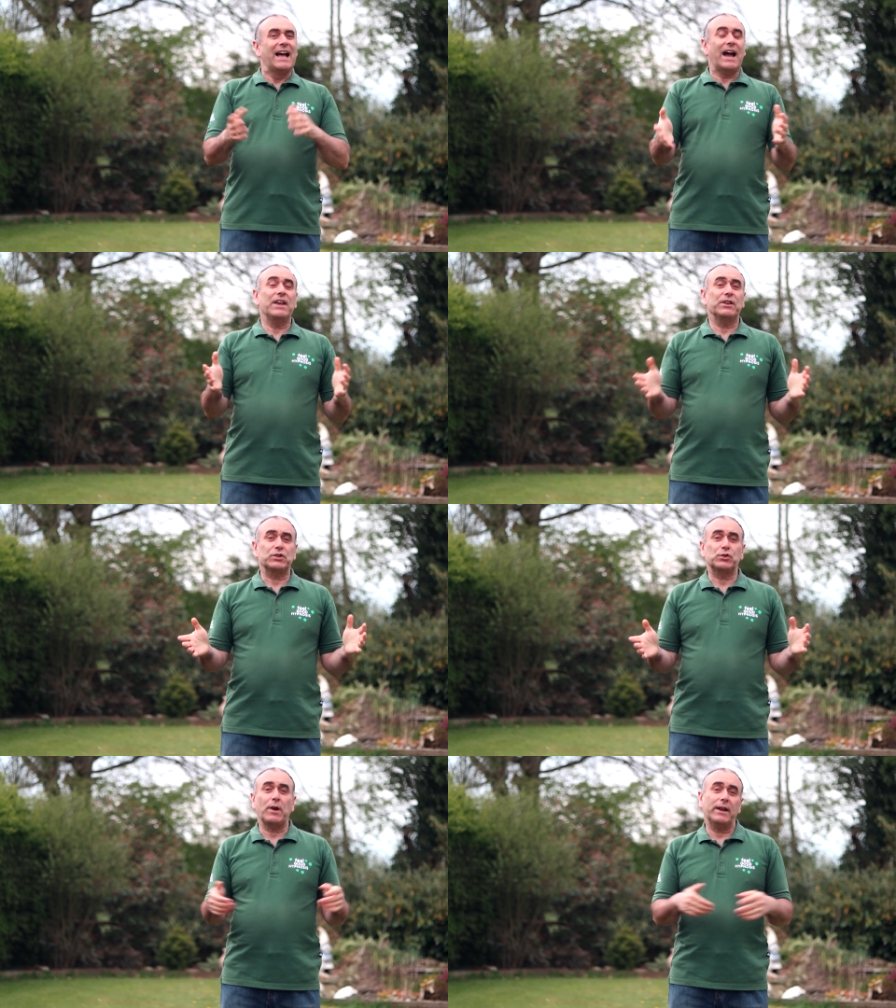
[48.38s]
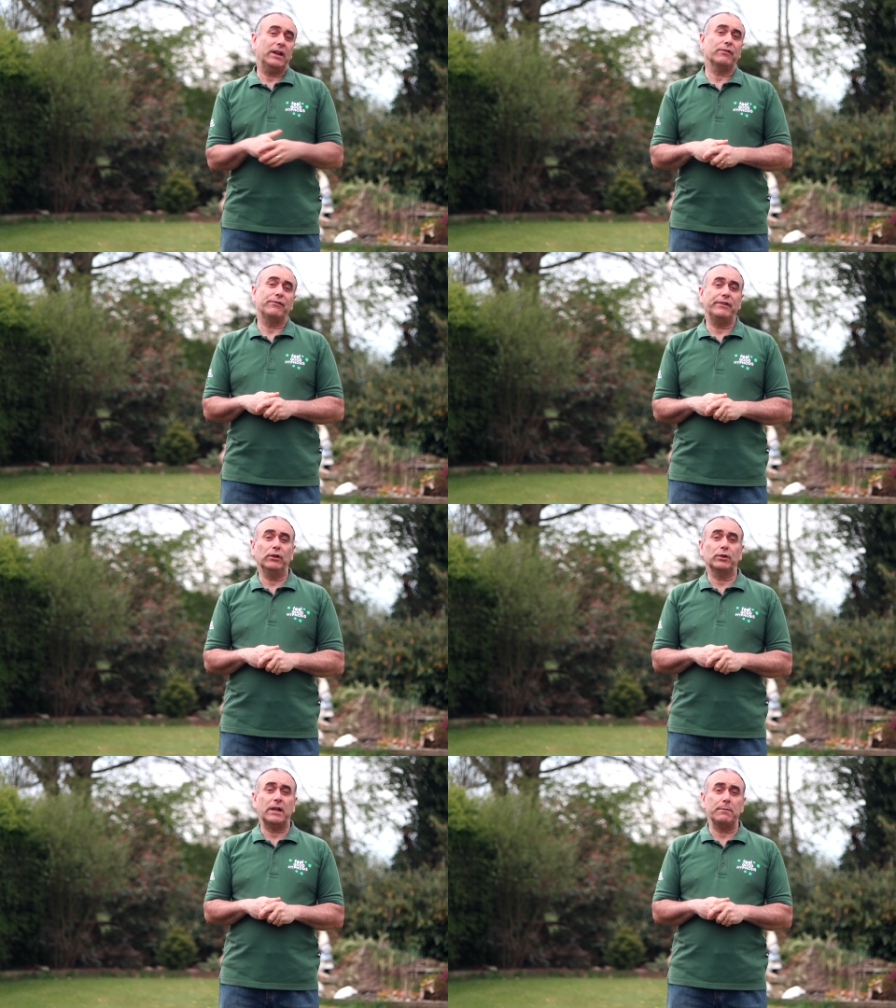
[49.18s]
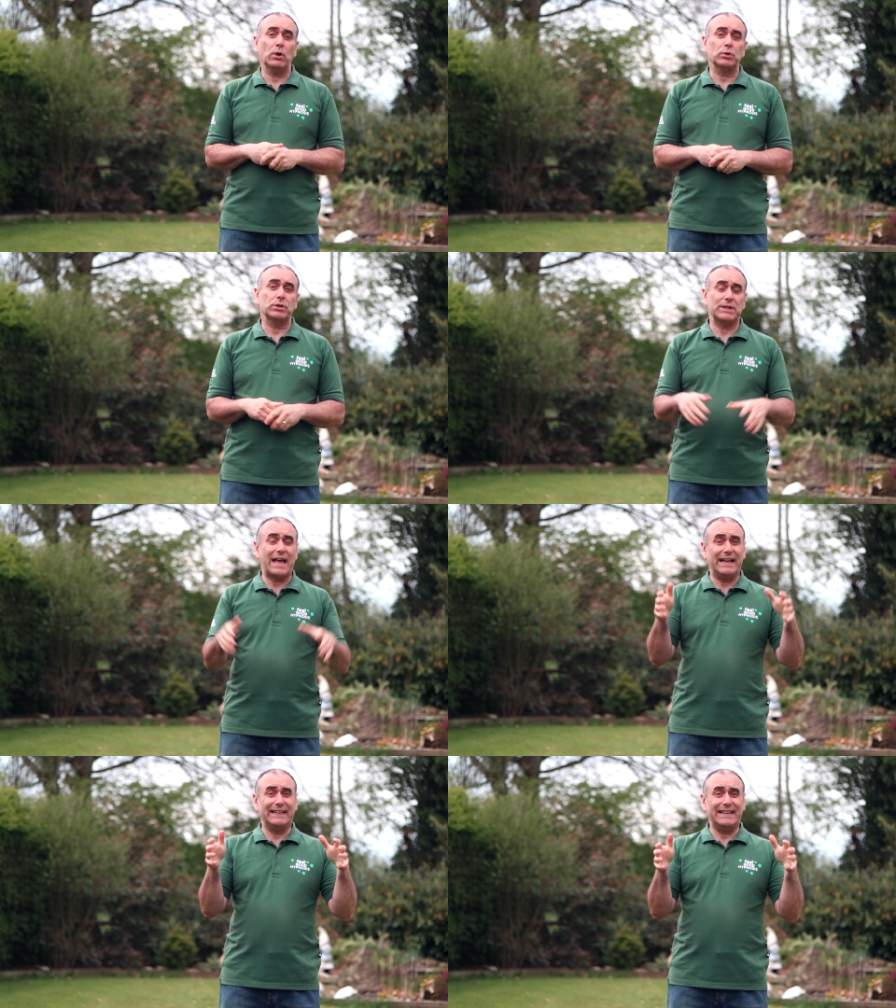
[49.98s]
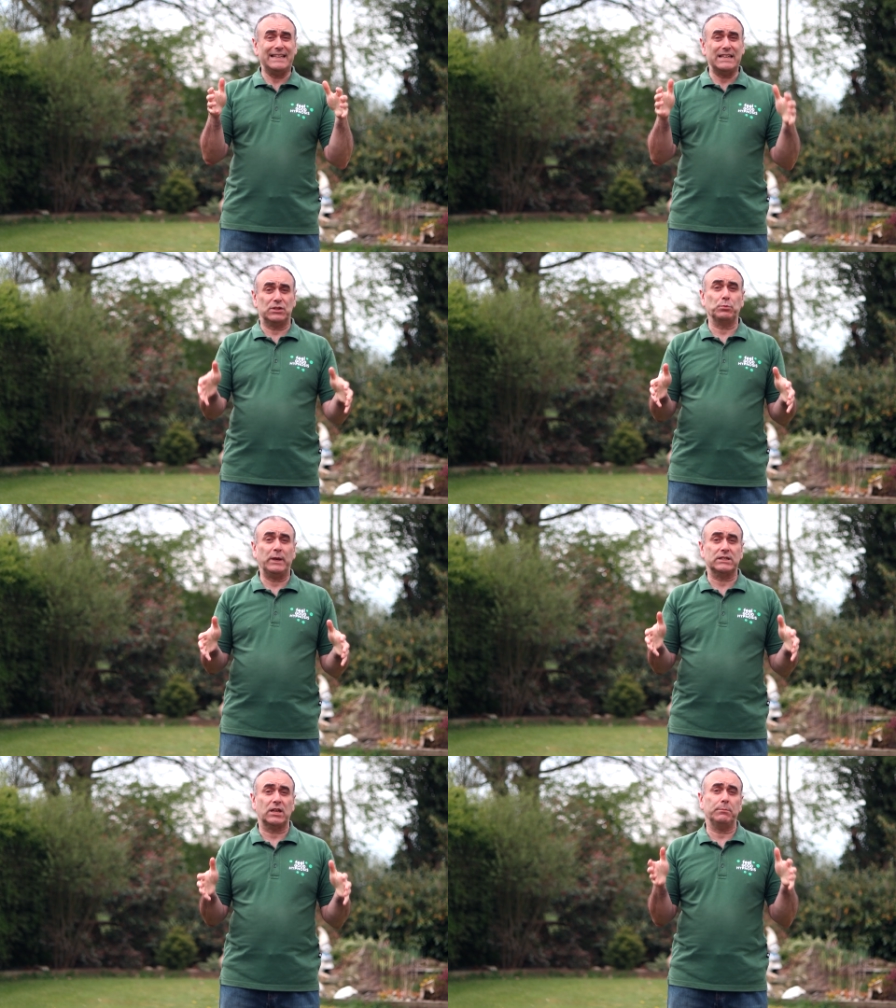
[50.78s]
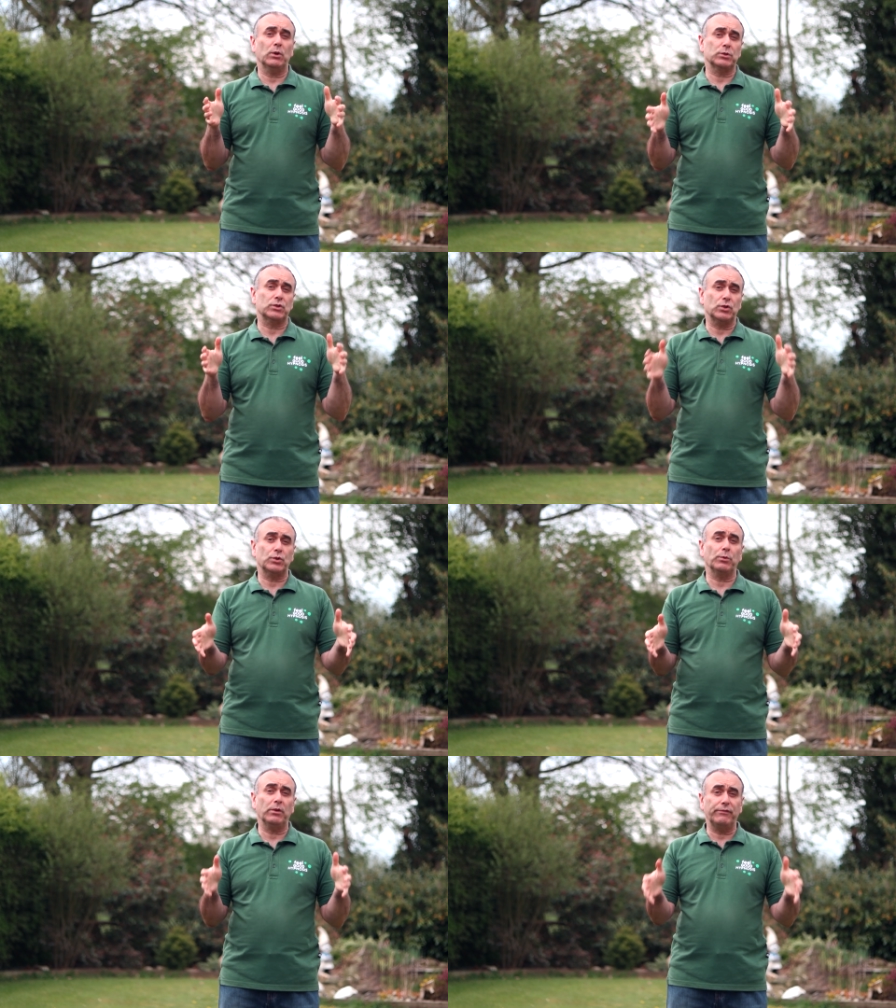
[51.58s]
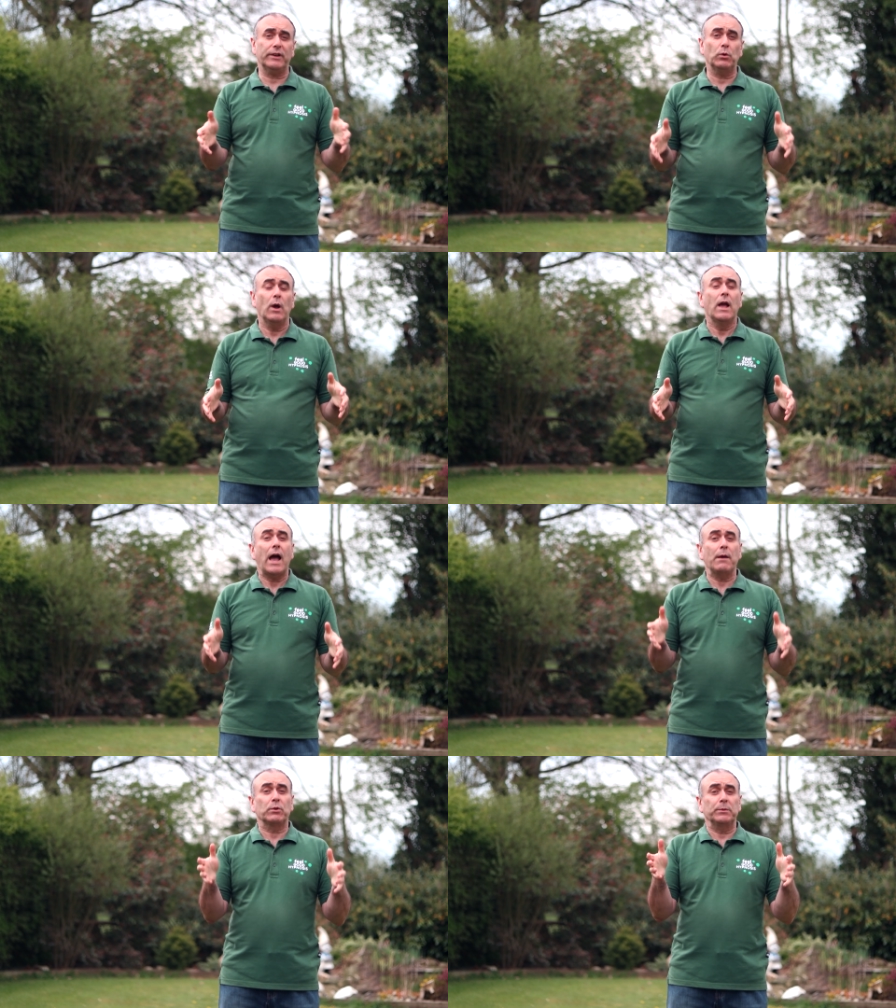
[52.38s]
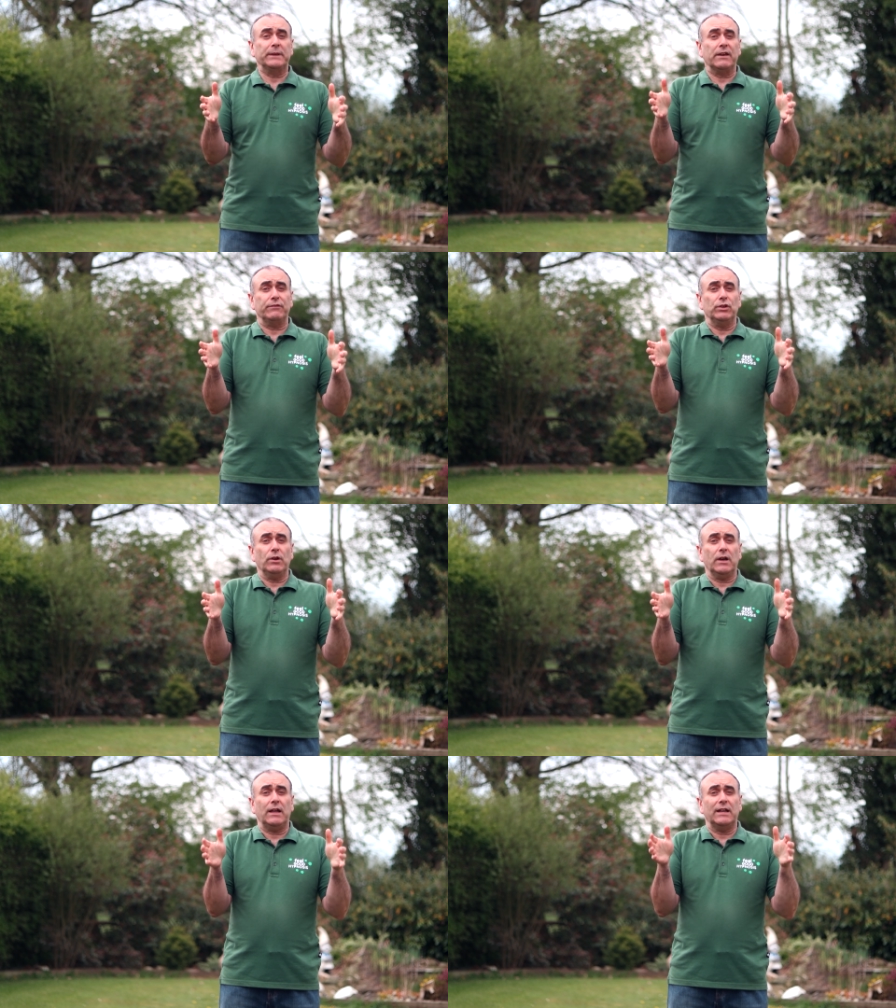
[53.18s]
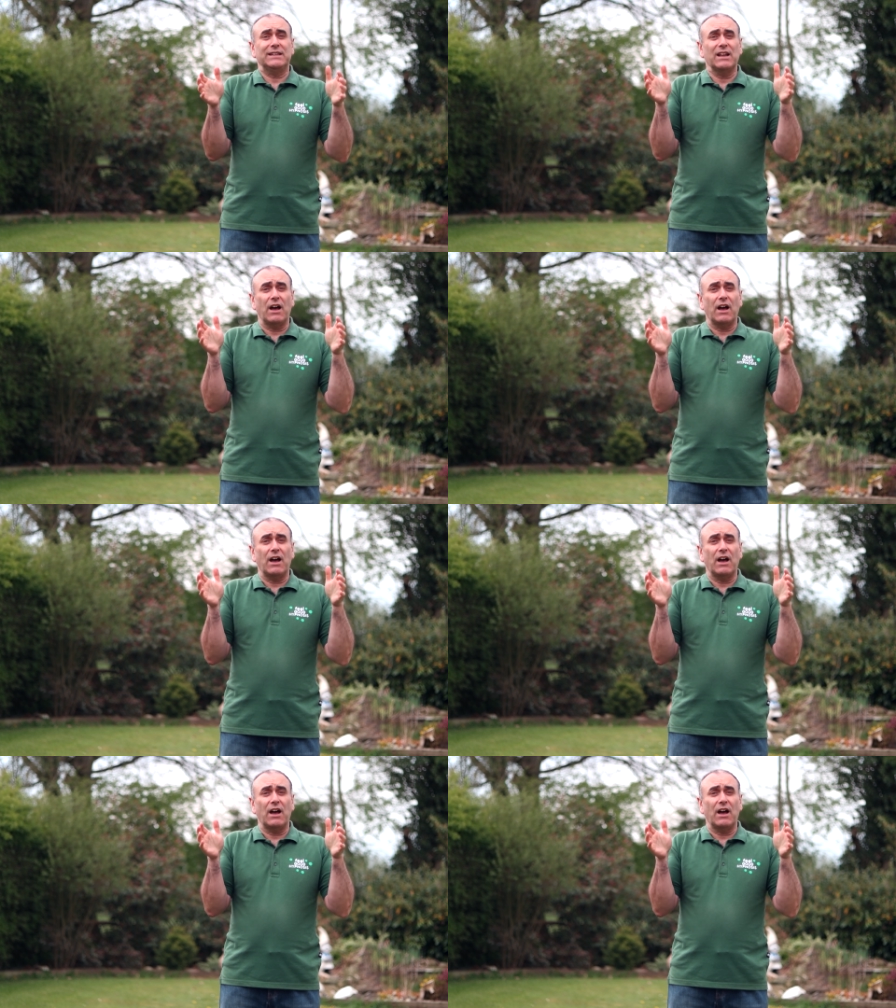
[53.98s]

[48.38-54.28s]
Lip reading: Hi there, it's Turan here from Feel Good Hypnosis, and in this week's hypnosis tutorial video I'm going to be giving you a